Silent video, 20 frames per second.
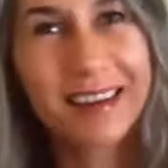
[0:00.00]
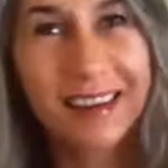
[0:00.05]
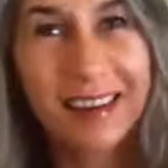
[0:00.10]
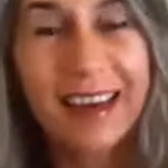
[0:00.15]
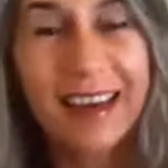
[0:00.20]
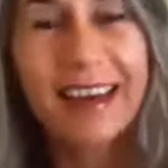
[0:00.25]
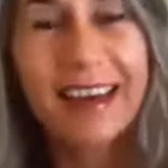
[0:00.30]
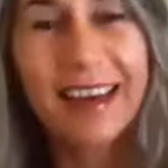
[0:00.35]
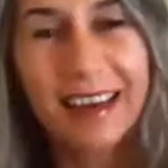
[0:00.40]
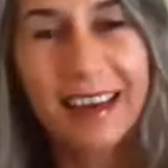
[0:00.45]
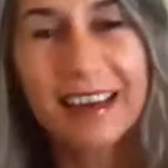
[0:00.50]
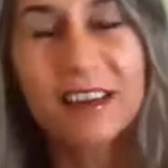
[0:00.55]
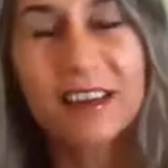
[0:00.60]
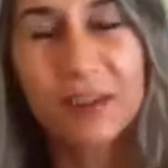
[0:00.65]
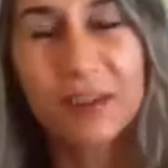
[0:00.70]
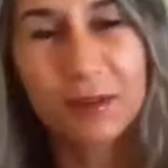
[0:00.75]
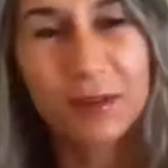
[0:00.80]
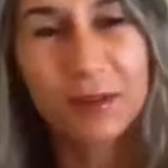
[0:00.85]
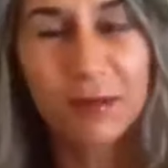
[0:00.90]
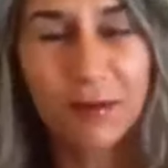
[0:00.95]
getting
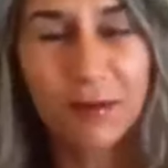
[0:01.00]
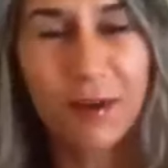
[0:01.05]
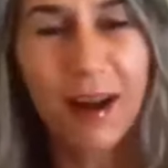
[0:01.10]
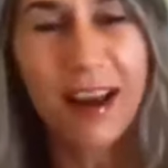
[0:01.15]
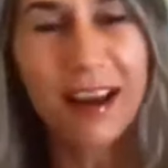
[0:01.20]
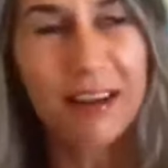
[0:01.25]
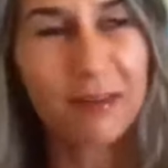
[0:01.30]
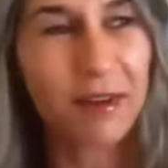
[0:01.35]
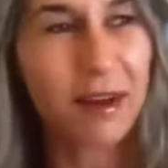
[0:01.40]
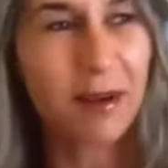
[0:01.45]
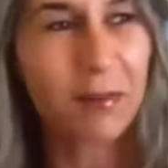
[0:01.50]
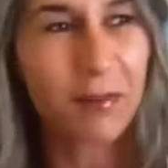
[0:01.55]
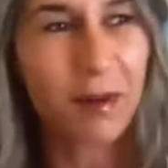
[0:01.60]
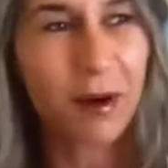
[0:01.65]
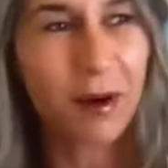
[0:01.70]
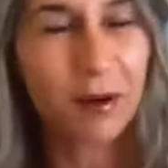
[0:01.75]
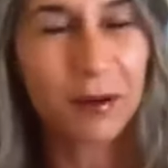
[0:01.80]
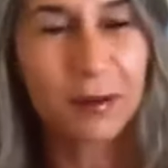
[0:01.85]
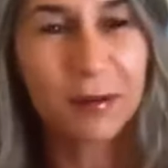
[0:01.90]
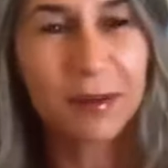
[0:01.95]
into thriving
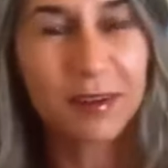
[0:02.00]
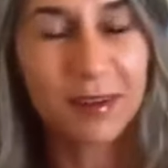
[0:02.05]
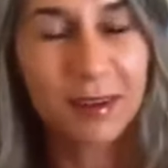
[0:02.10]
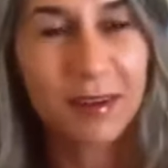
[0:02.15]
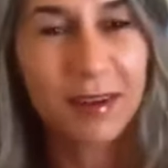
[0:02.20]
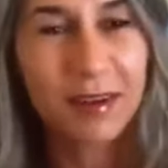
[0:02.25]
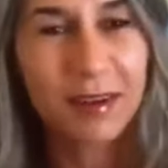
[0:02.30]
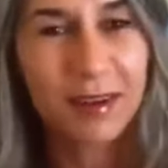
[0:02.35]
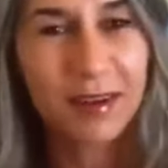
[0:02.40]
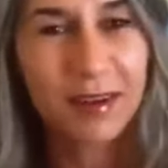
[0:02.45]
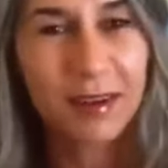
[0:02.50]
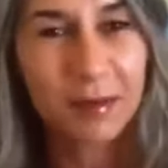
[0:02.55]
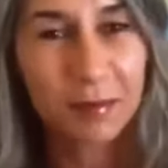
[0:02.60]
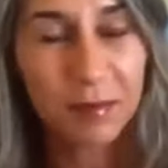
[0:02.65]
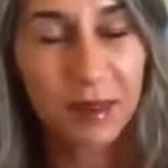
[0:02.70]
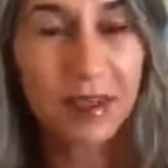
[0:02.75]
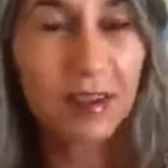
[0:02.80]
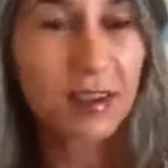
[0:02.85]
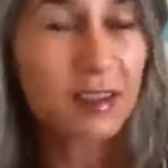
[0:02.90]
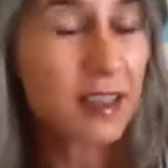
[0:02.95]
mode.
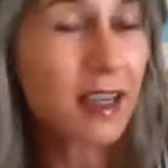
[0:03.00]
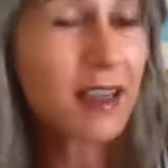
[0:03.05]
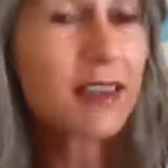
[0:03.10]
Because